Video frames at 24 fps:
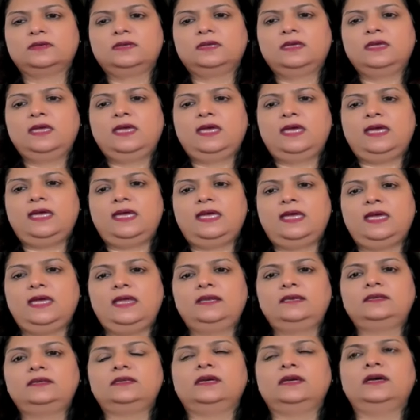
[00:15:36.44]

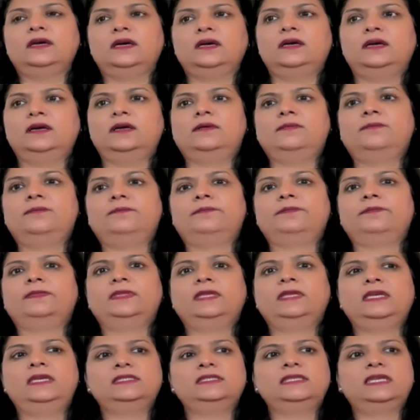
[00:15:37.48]
And
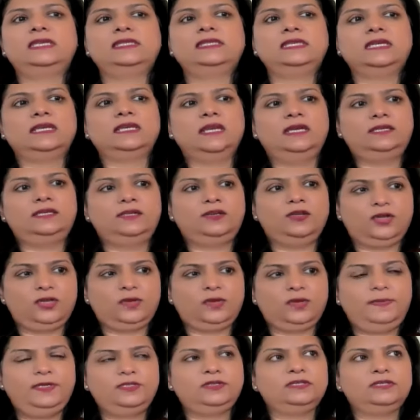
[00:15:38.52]
these designated
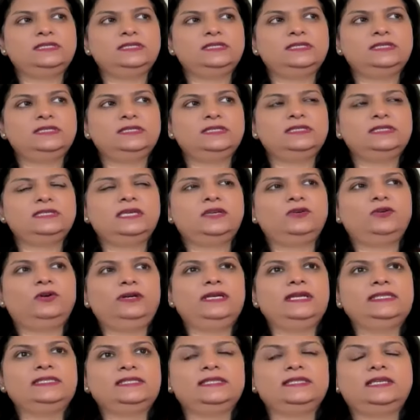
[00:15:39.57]
occupations, they don't
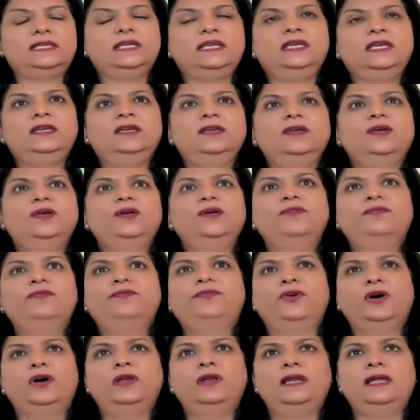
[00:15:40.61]
necessarily
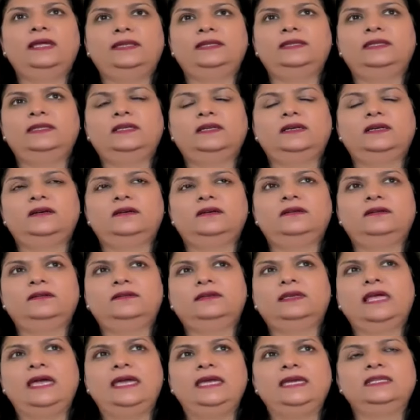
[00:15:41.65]
fall under
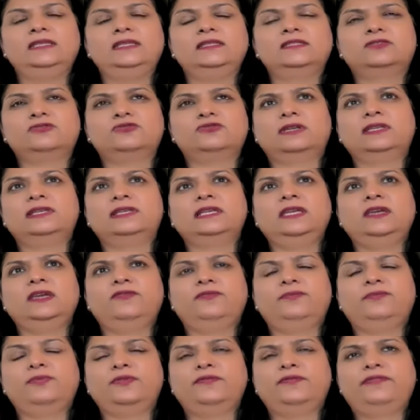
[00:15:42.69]
line strictly
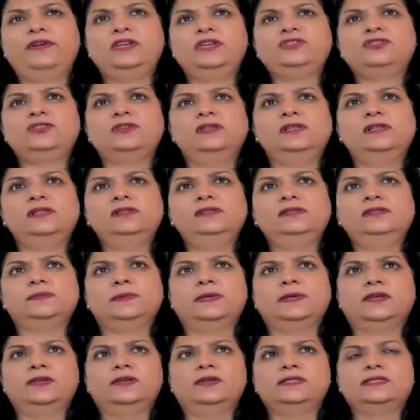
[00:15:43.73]
of professionals,
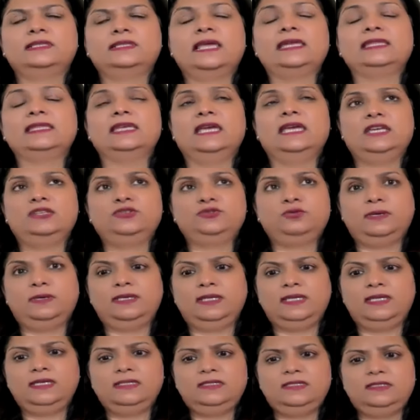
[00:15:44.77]
because like the H1
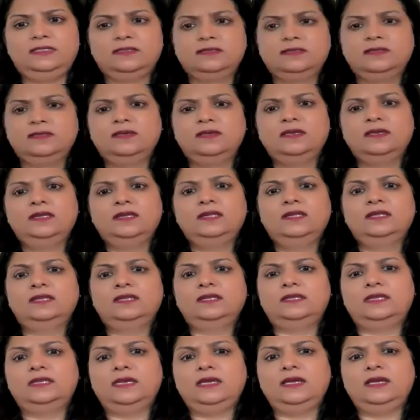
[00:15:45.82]
does,
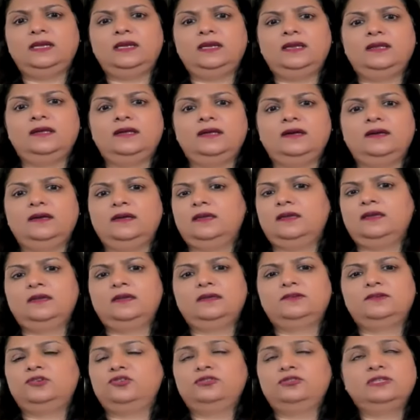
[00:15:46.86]
there
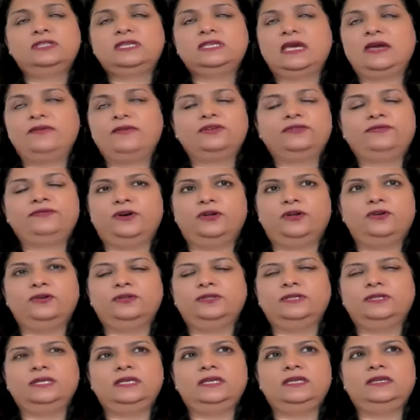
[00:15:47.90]
you just have to follow
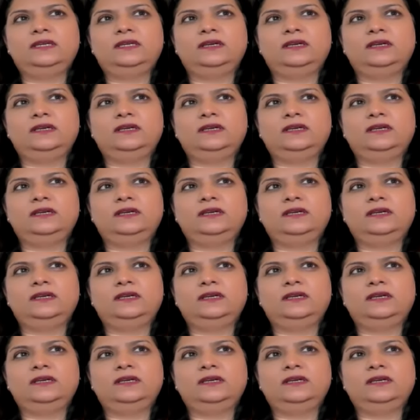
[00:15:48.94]
the